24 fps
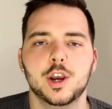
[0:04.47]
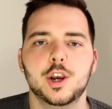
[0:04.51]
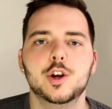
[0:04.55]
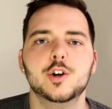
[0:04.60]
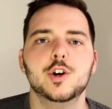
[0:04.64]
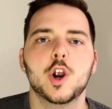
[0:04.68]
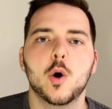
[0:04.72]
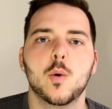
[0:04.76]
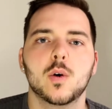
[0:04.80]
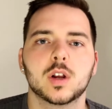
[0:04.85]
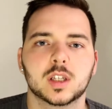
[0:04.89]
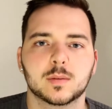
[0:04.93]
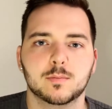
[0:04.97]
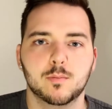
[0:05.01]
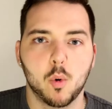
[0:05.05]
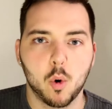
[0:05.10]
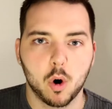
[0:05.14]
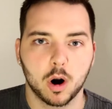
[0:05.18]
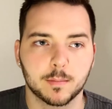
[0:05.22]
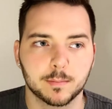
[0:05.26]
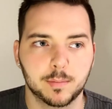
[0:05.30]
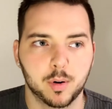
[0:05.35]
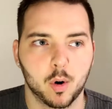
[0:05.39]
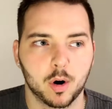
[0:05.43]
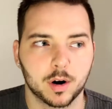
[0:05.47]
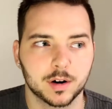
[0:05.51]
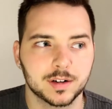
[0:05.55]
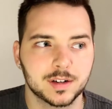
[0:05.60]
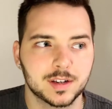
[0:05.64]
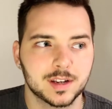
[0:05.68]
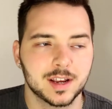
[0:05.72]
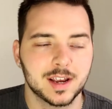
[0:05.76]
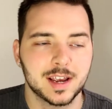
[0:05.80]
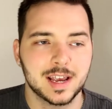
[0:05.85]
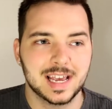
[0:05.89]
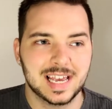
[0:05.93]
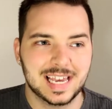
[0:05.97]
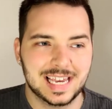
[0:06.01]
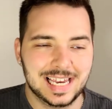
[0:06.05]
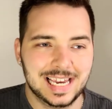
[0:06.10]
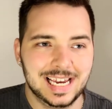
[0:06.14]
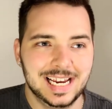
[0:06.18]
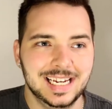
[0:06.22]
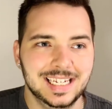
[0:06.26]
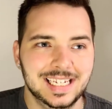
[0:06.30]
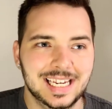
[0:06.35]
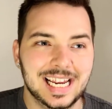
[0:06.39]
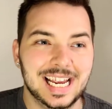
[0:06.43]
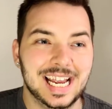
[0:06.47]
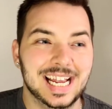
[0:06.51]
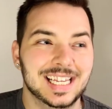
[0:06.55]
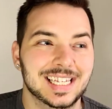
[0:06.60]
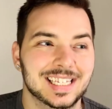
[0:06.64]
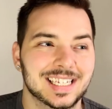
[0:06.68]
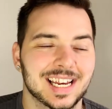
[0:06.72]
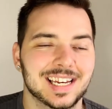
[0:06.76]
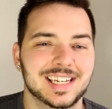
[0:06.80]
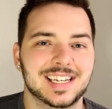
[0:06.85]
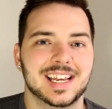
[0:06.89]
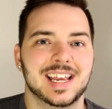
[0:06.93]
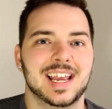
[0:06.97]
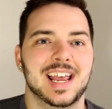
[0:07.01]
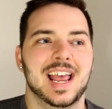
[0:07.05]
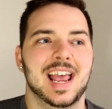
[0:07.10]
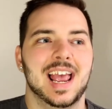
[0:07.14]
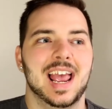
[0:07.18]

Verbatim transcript: You know what's more important, easy, instant,